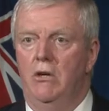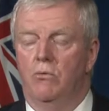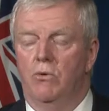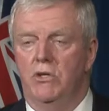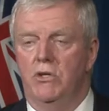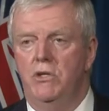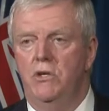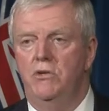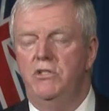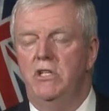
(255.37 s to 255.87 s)

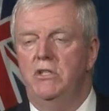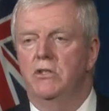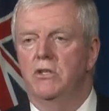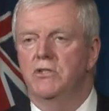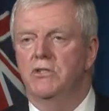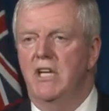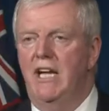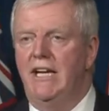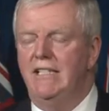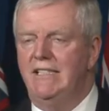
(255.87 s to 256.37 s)
We're using
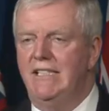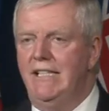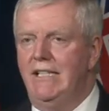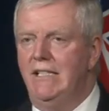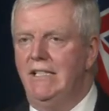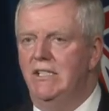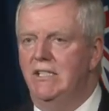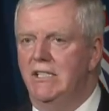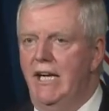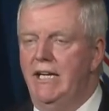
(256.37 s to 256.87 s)
those
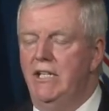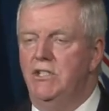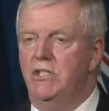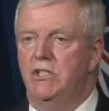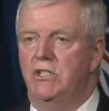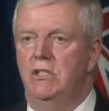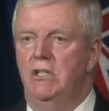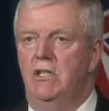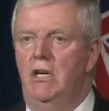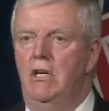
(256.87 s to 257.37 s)
19
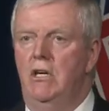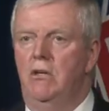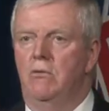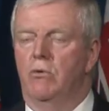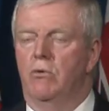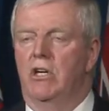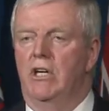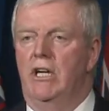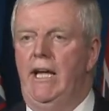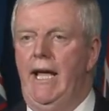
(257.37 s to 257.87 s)
sites.
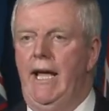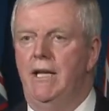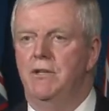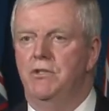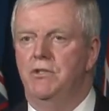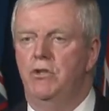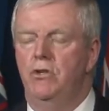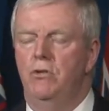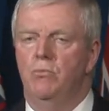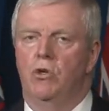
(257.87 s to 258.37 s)
We're going to
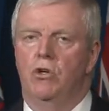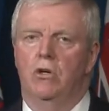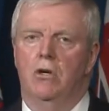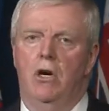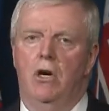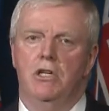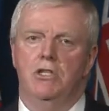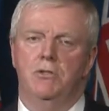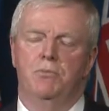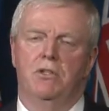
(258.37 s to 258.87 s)
add two more
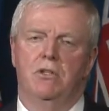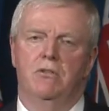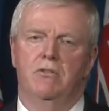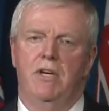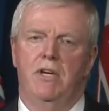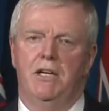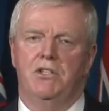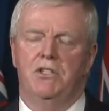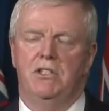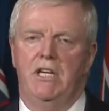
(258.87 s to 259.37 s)
hospital
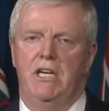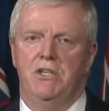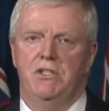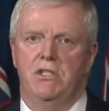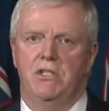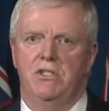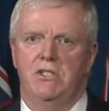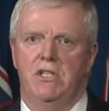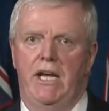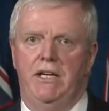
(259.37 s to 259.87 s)

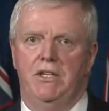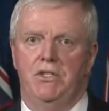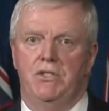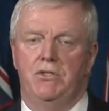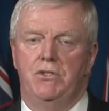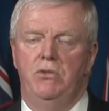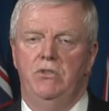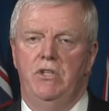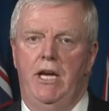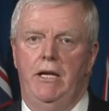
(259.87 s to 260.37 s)
vaccination sites
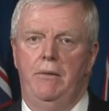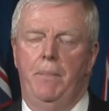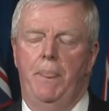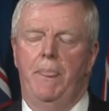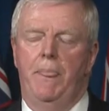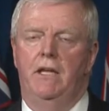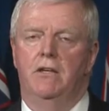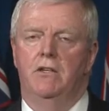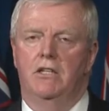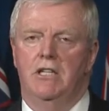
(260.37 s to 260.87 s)
to
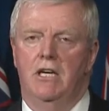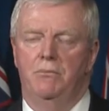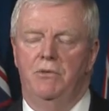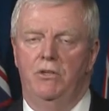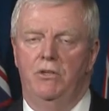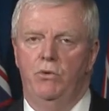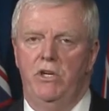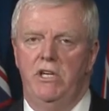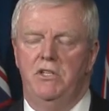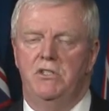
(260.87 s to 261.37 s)
that in the
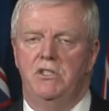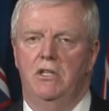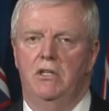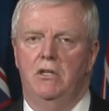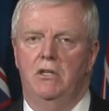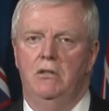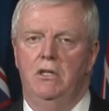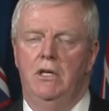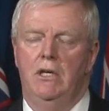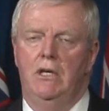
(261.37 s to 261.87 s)
coming weeks
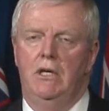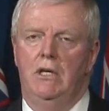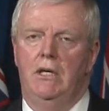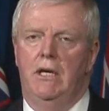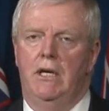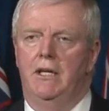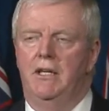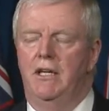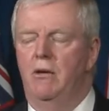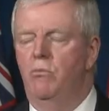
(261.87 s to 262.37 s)
here,
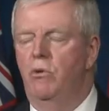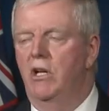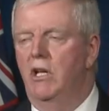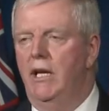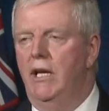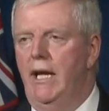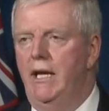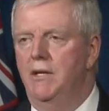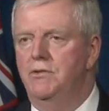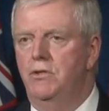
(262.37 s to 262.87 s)
and then
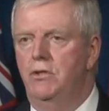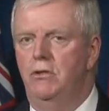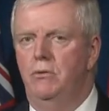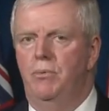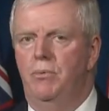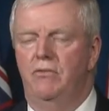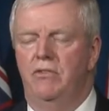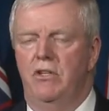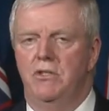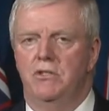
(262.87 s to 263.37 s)
we'll add
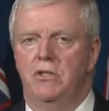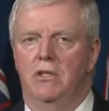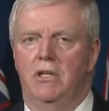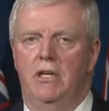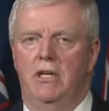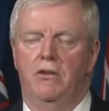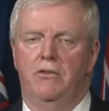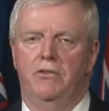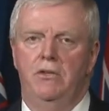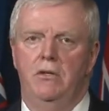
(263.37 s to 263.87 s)
two provincial
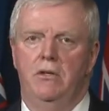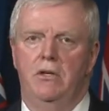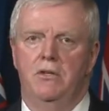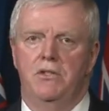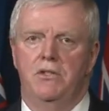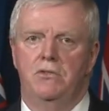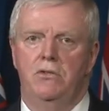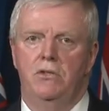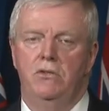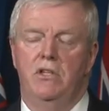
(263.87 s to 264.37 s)
health
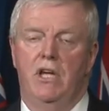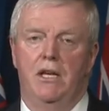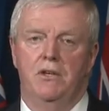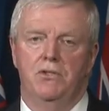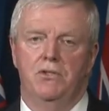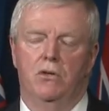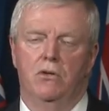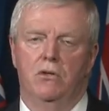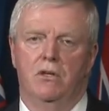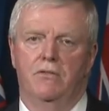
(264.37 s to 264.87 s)
units to
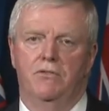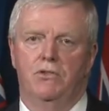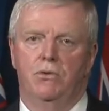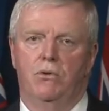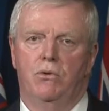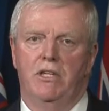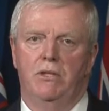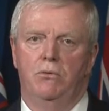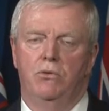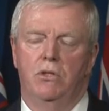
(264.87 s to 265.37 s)
that total of
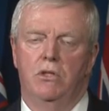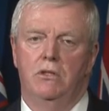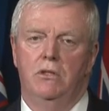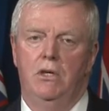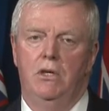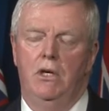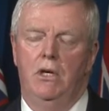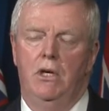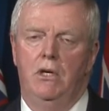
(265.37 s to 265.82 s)
21.